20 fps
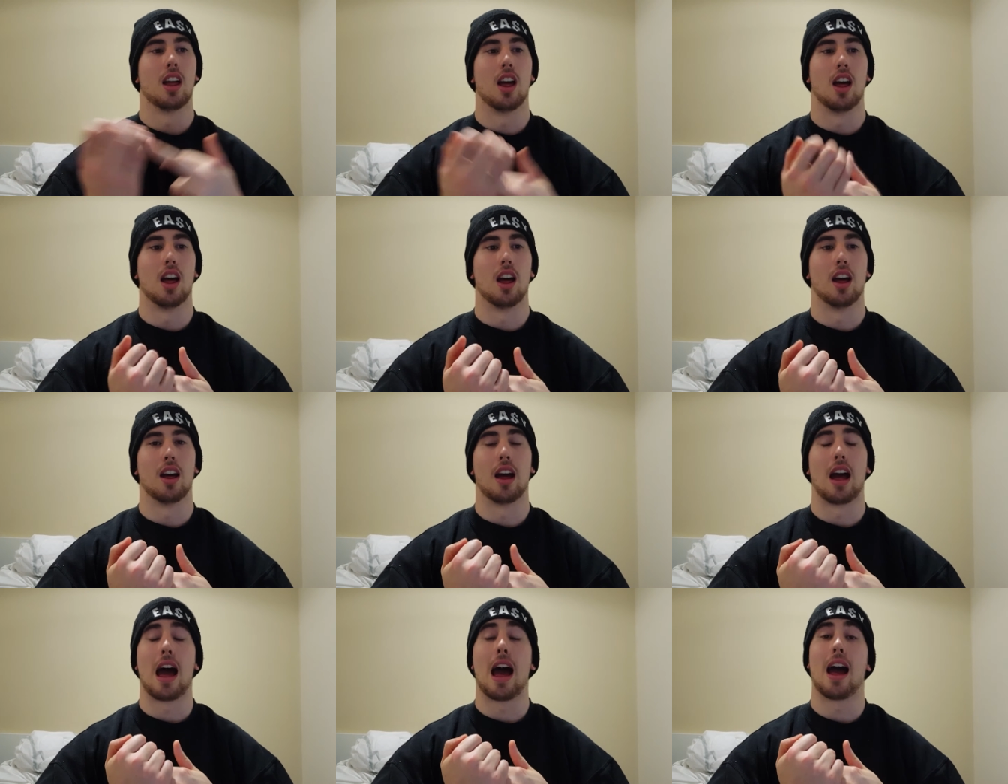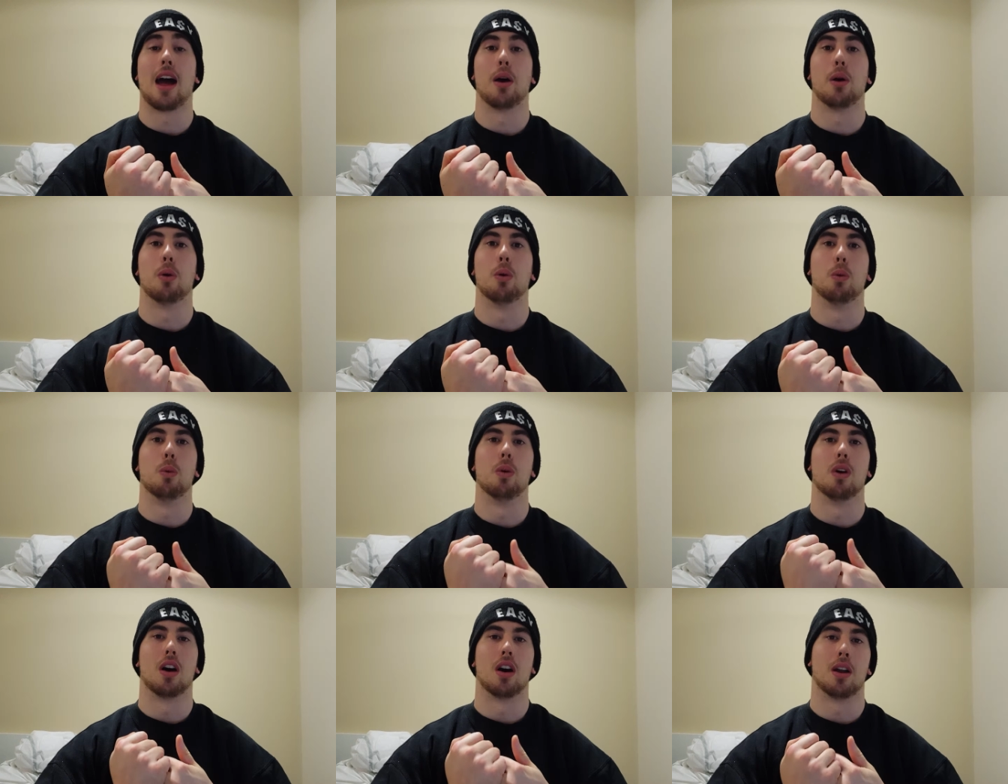uh,
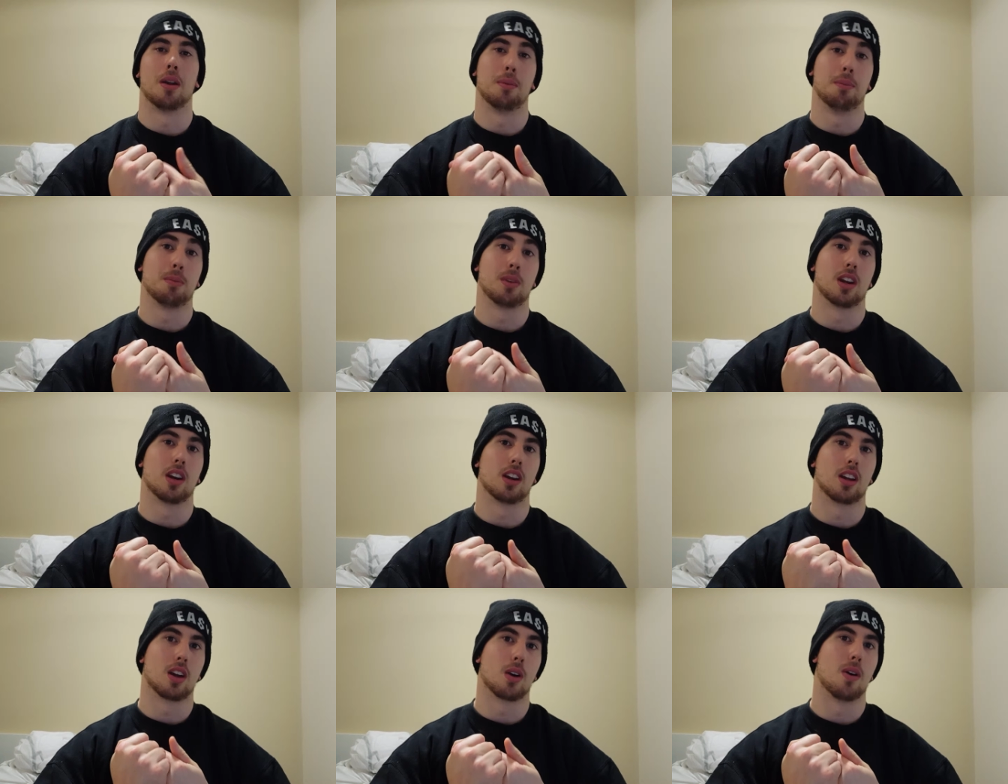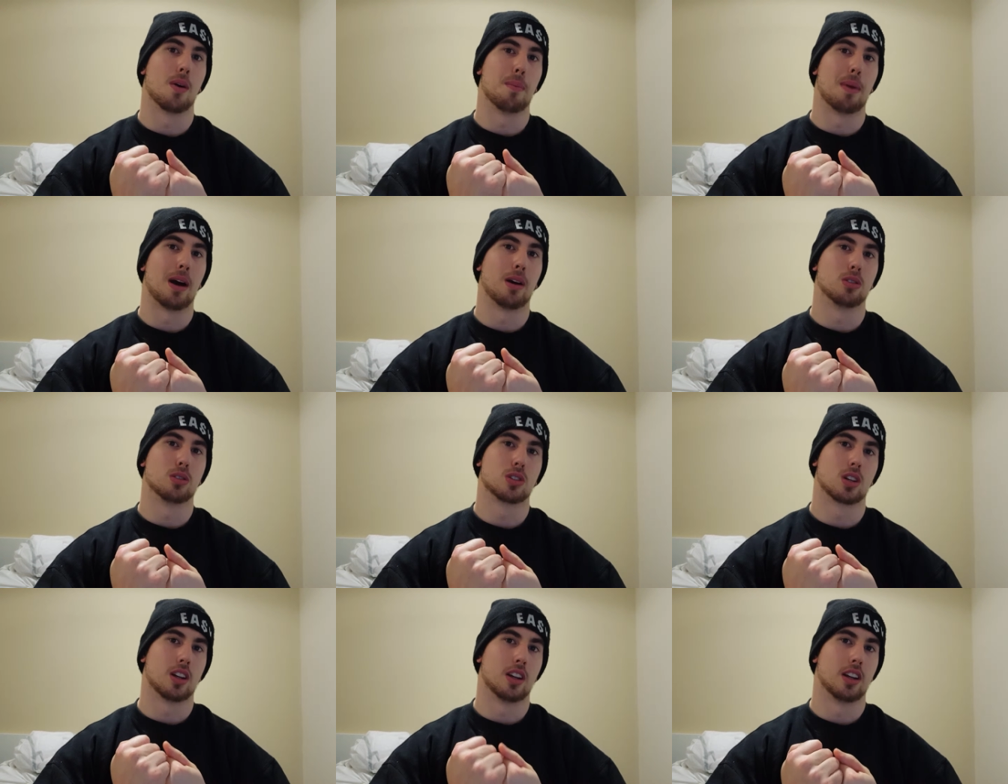how I'm going to go
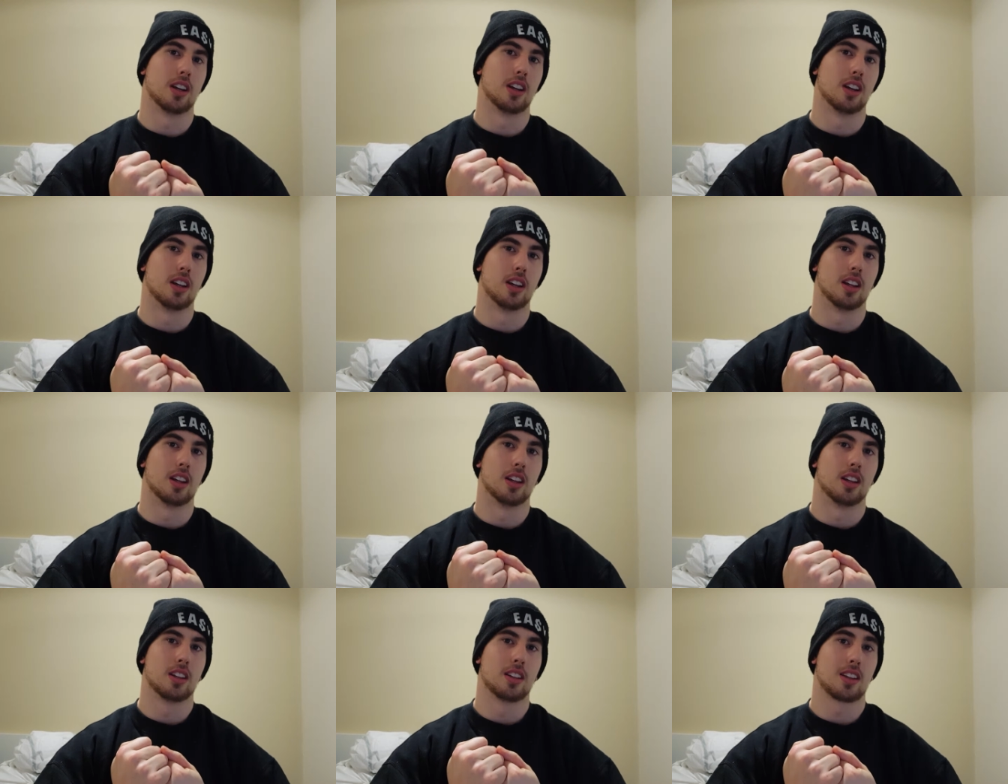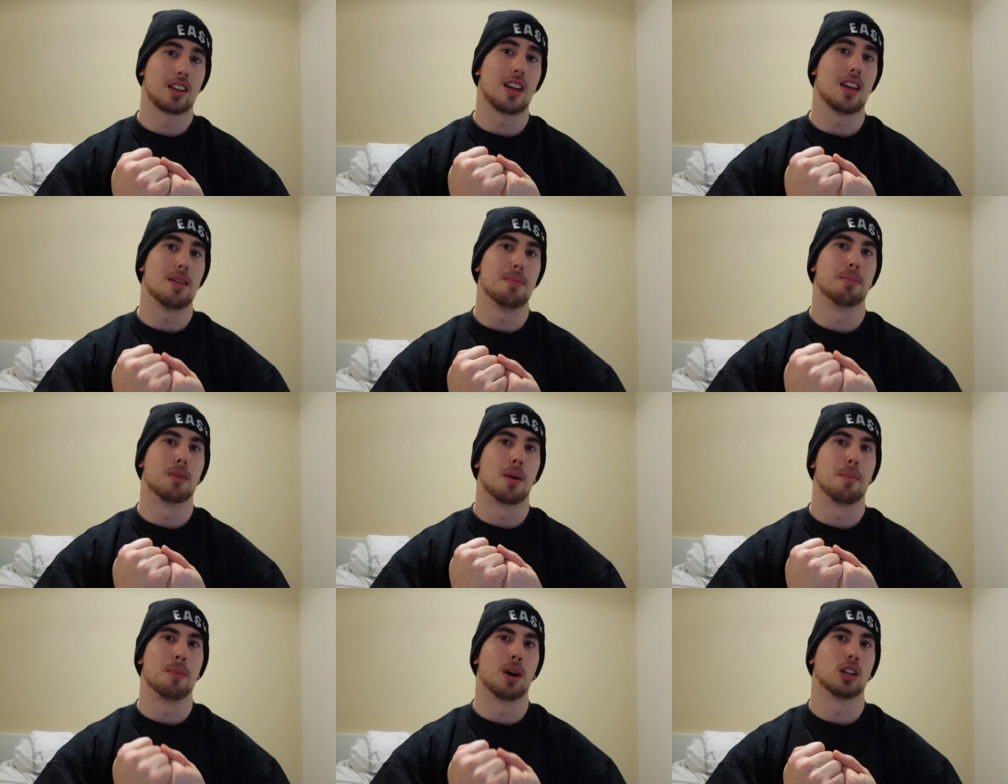about trying to
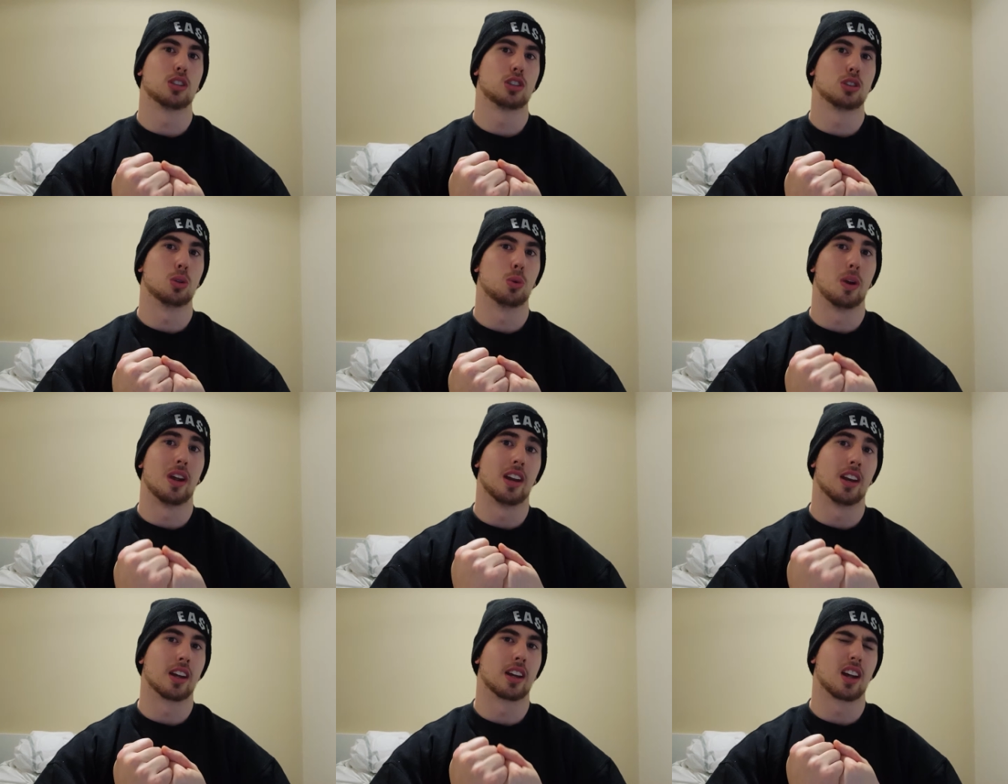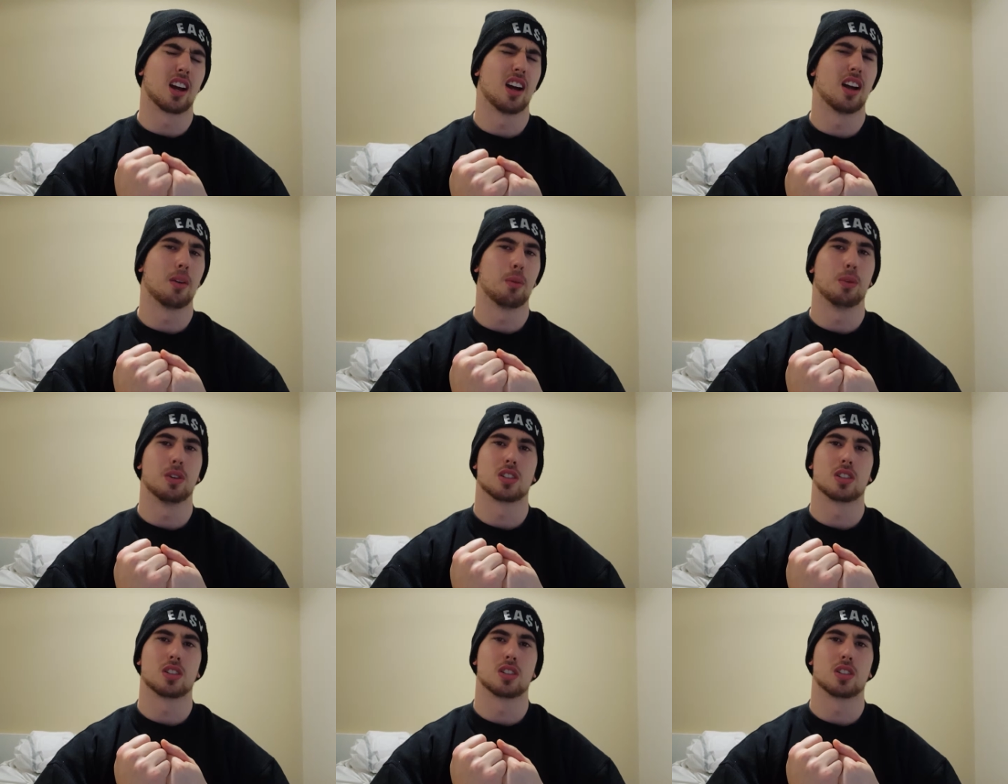keep my muscle in a cut,